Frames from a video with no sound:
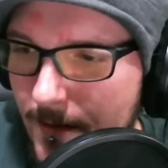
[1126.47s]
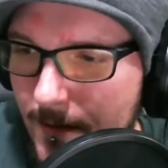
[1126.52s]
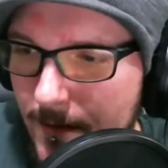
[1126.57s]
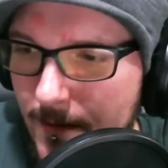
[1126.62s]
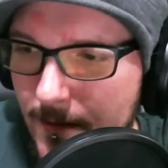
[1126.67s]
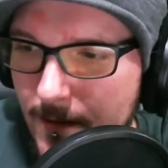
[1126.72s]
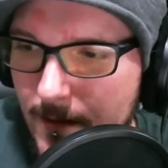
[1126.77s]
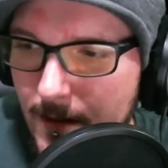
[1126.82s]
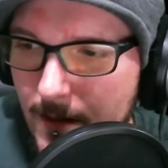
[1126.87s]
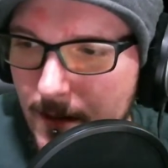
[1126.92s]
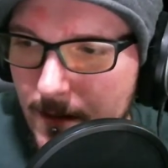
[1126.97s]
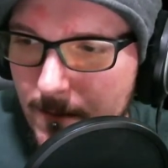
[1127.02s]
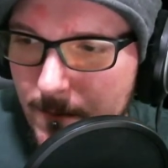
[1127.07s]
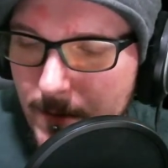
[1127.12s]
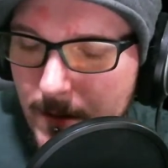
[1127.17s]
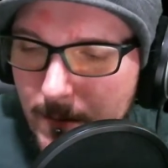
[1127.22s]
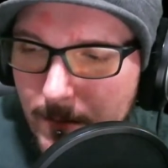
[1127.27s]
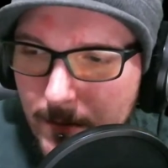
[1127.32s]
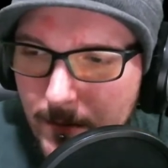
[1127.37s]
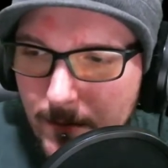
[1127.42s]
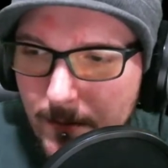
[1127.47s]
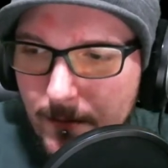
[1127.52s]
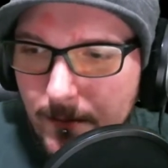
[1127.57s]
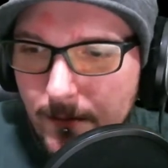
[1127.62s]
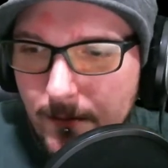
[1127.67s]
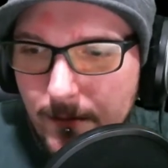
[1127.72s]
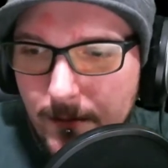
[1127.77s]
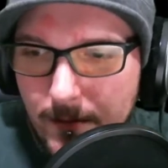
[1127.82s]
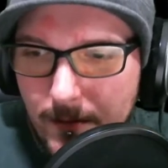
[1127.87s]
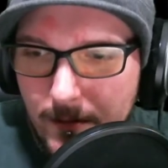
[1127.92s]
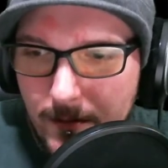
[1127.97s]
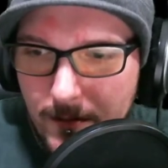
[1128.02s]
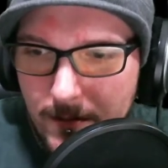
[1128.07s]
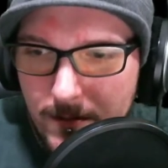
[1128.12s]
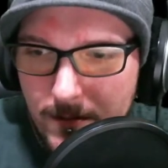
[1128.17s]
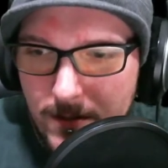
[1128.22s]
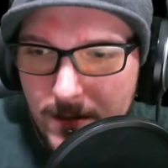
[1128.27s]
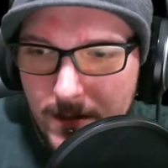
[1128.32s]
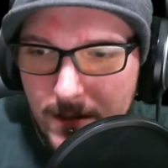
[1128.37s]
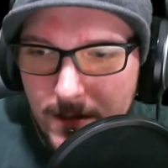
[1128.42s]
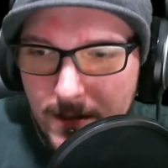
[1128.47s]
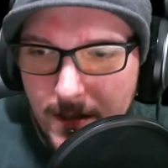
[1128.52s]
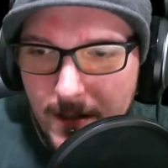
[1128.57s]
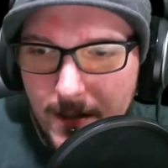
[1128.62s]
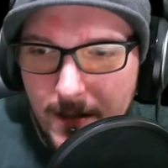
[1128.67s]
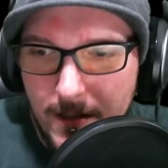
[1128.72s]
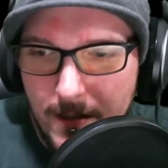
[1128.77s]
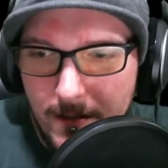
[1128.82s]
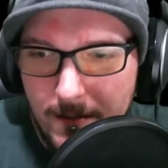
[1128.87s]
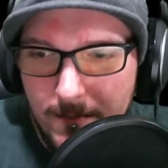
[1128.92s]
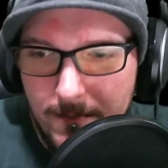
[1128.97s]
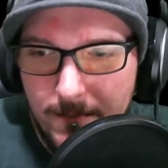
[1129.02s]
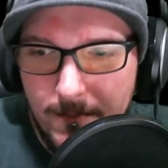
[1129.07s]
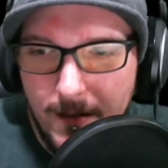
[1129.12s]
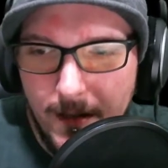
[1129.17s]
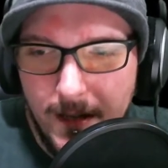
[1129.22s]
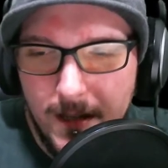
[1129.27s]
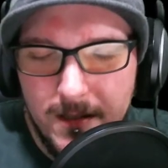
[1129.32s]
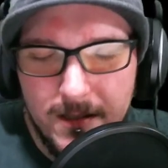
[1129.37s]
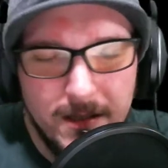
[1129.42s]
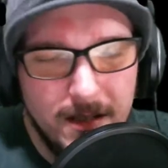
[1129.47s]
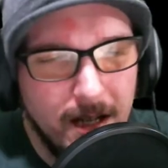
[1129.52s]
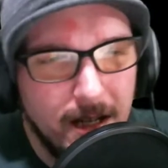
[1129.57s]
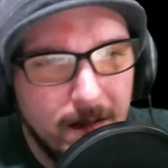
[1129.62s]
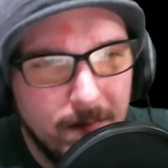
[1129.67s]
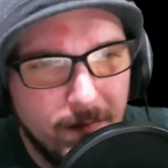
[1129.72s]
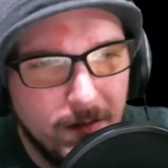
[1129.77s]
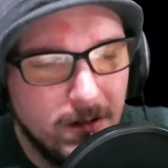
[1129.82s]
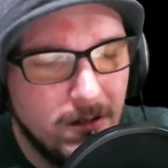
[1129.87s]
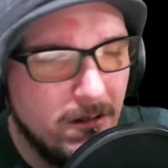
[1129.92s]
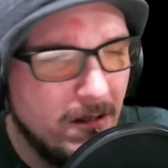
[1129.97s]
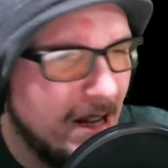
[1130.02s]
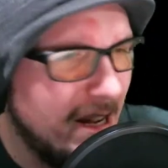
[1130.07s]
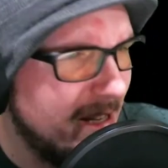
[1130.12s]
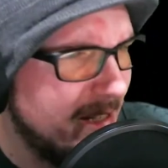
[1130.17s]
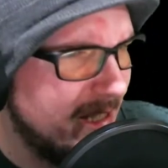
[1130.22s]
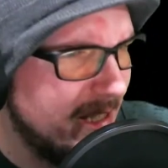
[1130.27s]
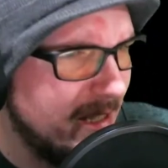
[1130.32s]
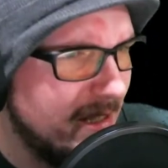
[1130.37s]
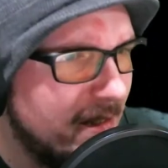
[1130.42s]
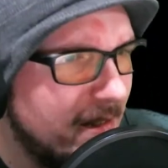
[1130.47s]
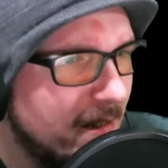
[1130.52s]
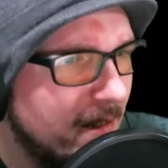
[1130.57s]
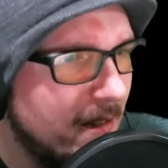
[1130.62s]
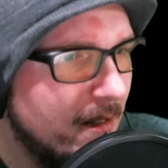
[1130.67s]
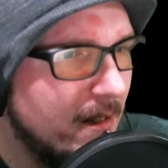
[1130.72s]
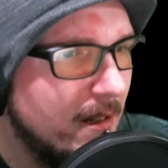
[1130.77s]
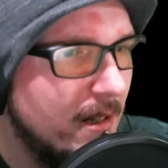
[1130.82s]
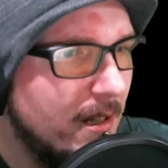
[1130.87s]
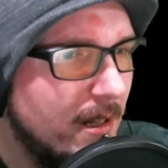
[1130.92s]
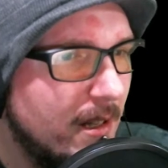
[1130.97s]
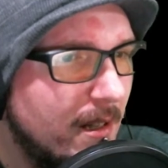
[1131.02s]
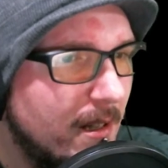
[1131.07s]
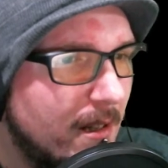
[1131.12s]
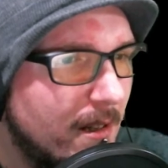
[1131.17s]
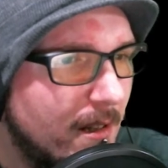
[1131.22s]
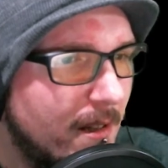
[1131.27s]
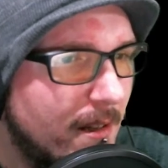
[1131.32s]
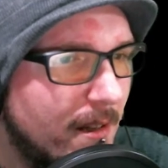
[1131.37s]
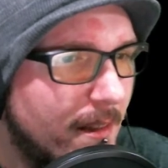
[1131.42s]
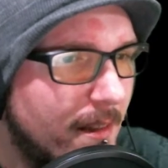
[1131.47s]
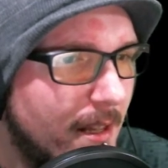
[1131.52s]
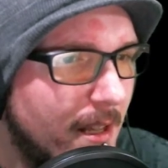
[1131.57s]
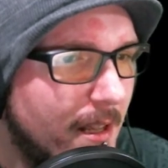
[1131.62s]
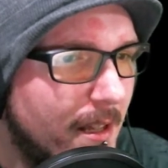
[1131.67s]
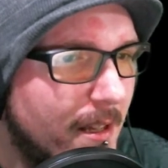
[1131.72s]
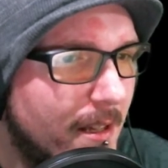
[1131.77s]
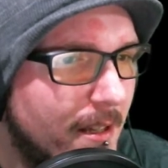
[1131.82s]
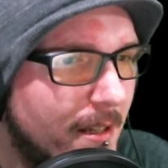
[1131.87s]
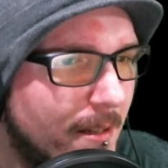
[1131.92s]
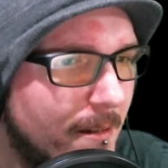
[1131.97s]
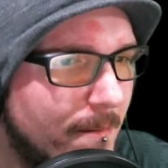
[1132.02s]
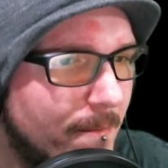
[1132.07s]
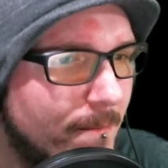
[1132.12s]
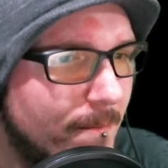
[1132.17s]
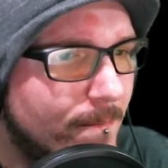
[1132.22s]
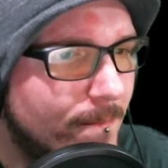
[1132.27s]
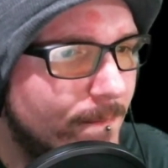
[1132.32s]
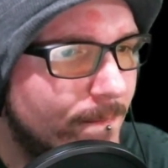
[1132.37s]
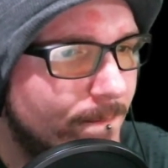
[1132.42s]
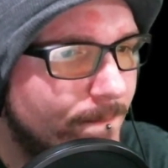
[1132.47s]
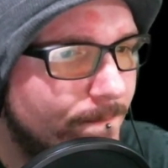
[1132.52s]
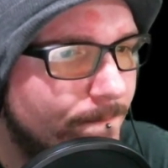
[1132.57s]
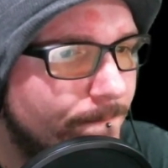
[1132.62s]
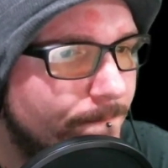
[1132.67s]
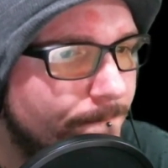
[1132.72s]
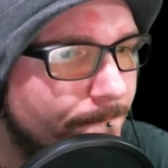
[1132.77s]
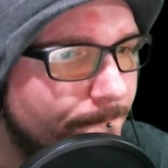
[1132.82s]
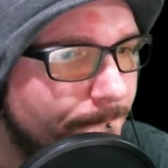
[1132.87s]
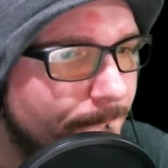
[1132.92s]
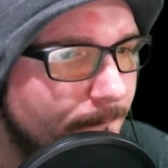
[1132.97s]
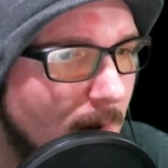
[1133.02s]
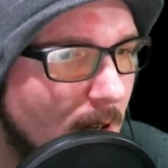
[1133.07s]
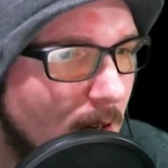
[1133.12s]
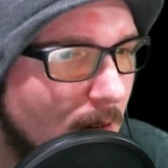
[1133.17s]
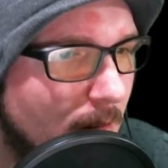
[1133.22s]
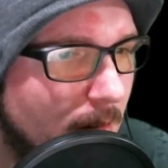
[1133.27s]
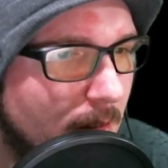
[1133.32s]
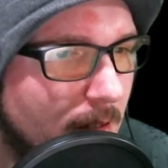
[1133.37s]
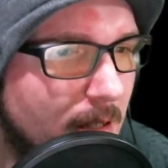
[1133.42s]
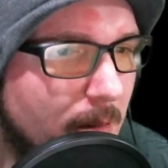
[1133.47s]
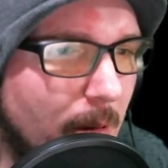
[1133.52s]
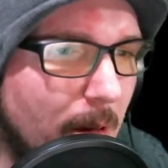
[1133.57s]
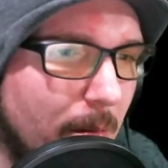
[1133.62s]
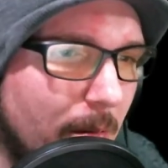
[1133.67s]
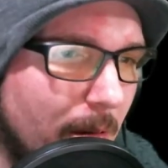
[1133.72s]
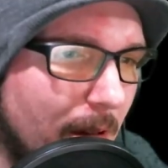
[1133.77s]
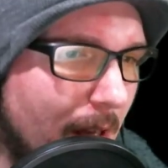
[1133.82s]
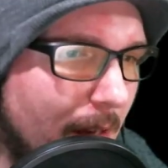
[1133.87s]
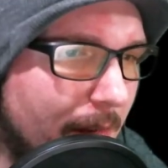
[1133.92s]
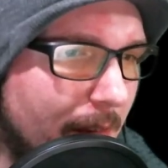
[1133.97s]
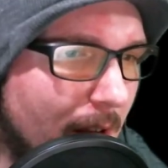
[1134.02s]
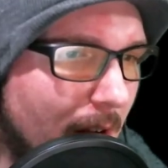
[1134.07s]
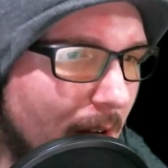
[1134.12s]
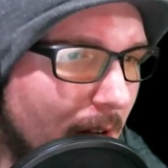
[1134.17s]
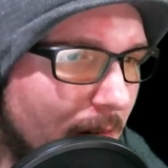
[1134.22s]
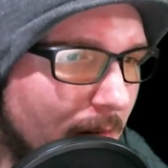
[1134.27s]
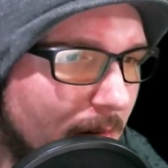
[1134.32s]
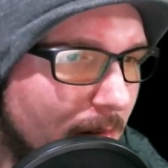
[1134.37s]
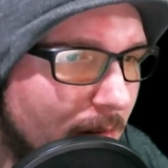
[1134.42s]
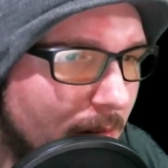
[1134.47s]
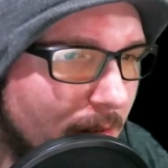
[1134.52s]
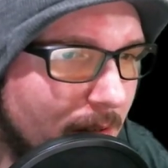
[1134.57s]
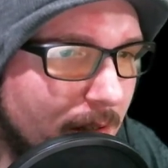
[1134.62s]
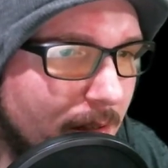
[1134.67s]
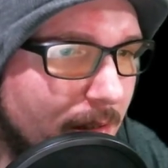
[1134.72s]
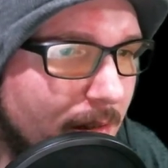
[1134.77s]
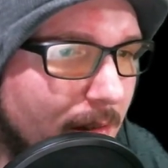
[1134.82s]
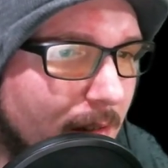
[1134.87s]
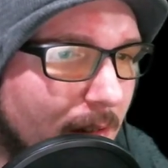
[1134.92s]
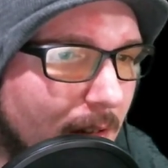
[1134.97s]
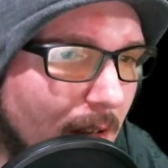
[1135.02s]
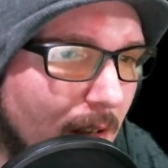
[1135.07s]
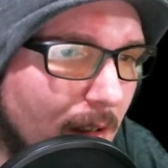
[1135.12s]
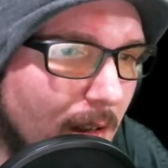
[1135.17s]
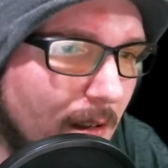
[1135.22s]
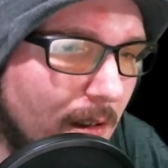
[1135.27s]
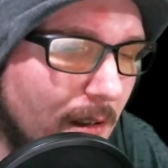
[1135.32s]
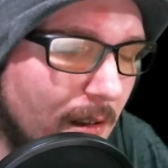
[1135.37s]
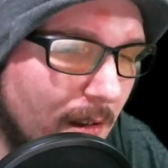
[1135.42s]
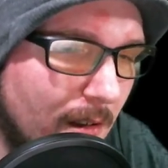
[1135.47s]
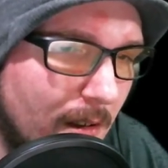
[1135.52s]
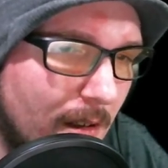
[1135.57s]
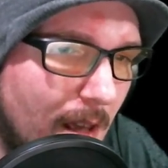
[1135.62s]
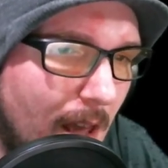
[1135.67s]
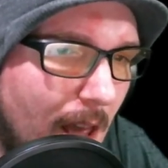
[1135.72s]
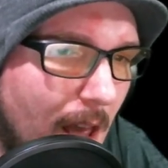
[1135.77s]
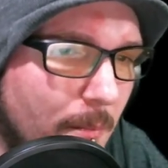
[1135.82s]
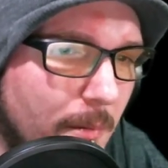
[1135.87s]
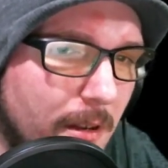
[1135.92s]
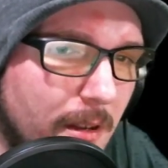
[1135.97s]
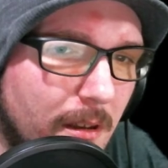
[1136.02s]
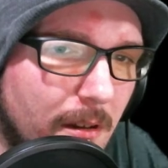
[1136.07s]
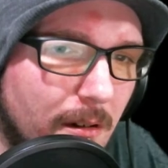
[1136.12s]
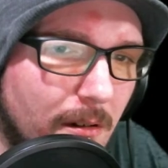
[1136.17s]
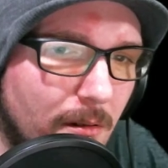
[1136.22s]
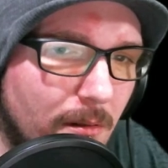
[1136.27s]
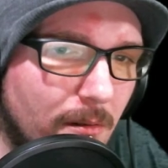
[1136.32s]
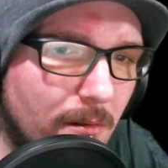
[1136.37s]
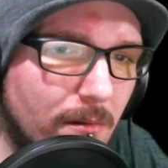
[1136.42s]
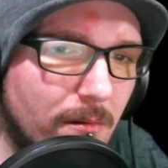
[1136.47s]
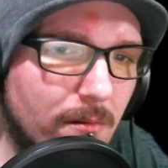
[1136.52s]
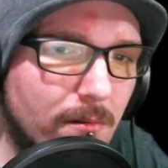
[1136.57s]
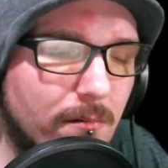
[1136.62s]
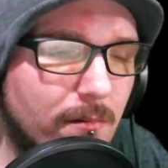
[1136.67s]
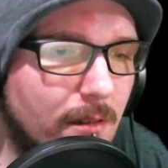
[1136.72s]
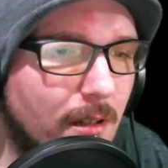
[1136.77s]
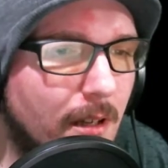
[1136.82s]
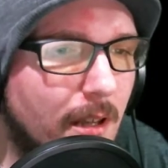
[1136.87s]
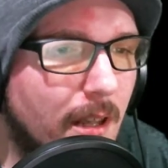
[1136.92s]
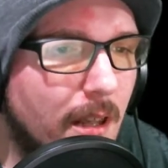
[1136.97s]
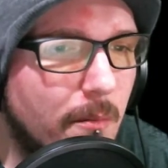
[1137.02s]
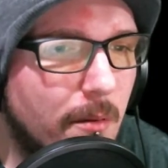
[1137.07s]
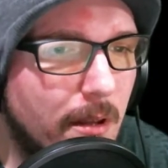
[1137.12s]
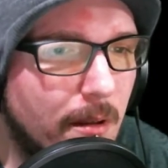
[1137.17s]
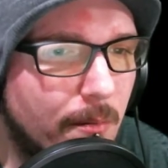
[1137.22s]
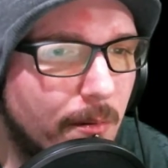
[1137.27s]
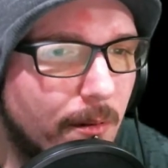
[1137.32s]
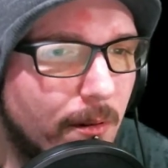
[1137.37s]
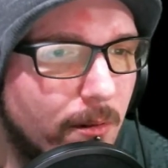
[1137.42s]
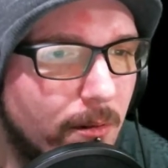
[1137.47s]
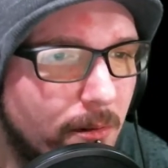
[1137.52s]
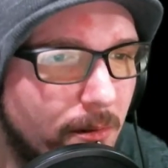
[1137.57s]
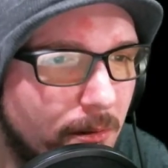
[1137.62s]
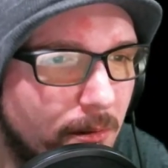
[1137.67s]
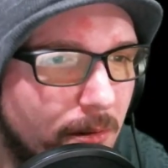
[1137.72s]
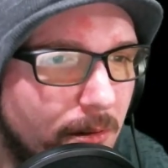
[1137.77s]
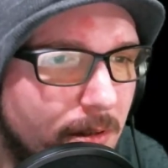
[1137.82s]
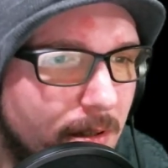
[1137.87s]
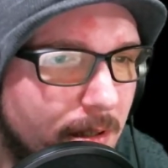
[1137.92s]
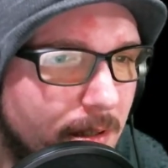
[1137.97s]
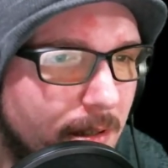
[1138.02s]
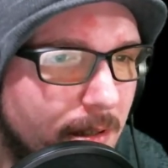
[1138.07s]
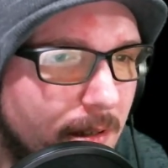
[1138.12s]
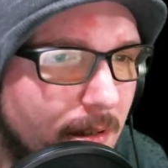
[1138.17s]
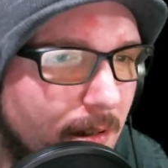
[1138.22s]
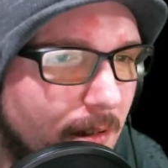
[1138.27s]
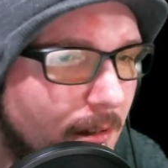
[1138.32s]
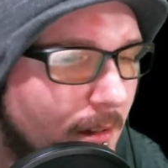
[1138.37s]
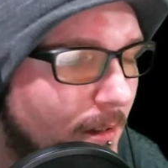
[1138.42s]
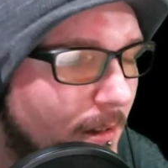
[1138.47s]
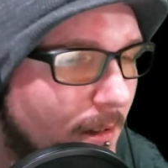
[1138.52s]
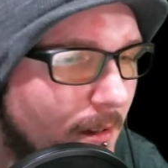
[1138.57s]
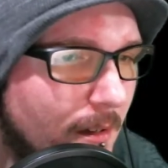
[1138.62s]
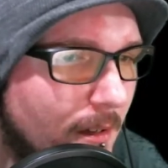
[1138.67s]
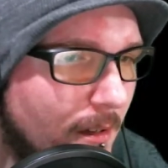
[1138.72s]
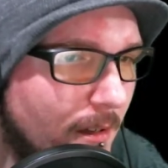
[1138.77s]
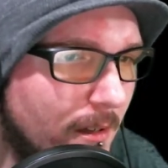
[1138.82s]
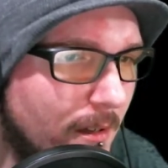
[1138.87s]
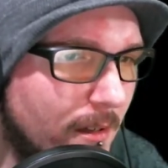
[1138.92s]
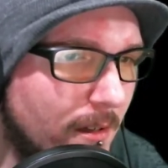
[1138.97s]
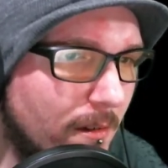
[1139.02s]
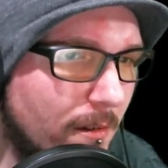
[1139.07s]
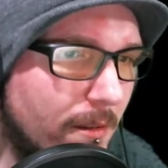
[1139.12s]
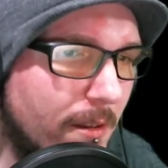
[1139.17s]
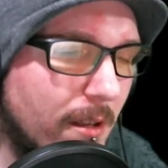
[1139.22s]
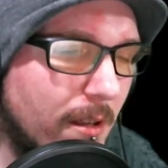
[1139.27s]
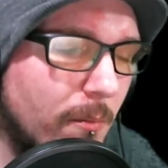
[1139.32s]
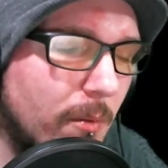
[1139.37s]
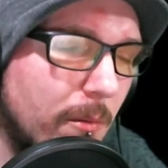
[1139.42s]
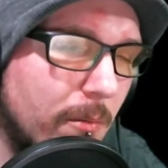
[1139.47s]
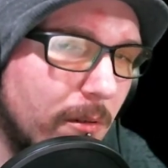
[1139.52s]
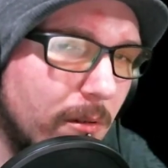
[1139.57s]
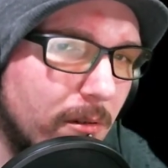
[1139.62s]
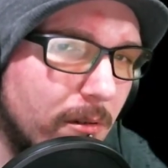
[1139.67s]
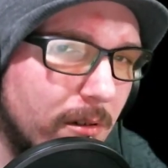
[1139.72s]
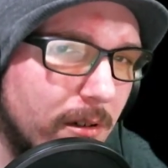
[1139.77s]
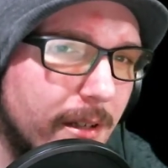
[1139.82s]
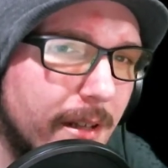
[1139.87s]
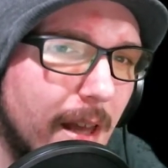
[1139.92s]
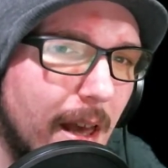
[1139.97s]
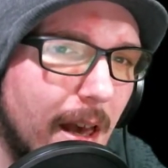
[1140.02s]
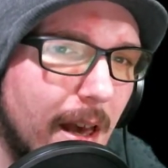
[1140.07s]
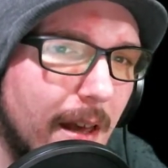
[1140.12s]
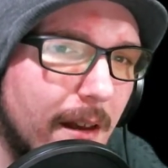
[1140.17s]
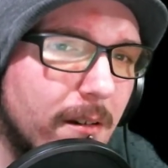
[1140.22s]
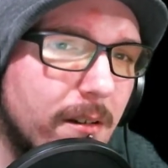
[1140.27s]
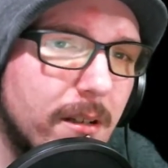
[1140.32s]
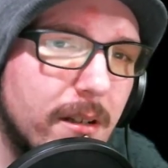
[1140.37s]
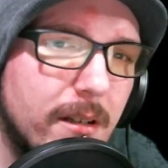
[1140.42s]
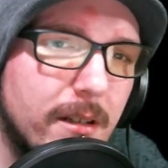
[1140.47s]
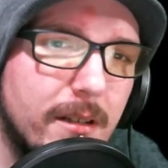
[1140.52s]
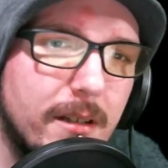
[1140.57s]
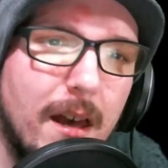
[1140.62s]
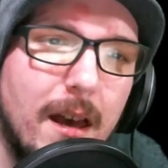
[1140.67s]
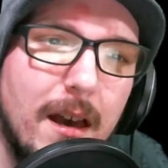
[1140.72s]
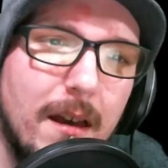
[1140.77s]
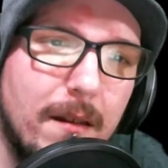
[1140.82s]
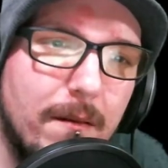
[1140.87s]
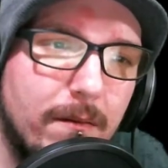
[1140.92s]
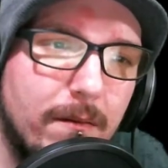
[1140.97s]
that people just I guess take for granted. They there's people out there who are just happy-go-lucky people who just think people who are sad are just sad for